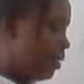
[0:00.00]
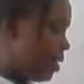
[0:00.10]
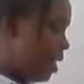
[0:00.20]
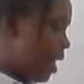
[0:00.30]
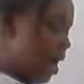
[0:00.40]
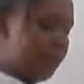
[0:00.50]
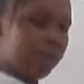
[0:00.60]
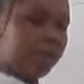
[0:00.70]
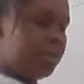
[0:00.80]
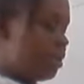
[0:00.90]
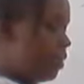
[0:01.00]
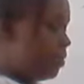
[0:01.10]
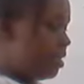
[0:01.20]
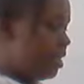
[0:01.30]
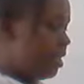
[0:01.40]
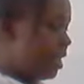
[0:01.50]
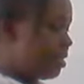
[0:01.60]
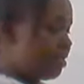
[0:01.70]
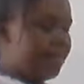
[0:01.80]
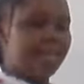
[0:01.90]
out? Are we going to use
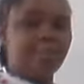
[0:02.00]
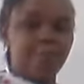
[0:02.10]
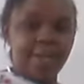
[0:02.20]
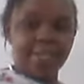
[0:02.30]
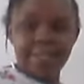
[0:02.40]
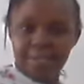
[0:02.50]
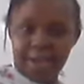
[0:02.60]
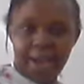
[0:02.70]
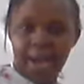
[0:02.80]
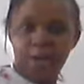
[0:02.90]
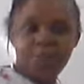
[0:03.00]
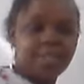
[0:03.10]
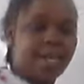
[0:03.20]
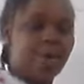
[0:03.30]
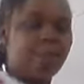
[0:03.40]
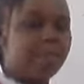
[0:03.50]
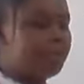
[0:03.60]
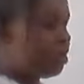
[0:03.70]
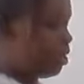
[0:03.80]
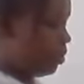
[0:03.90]
last in, first out? Are
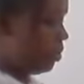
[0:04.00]
we going to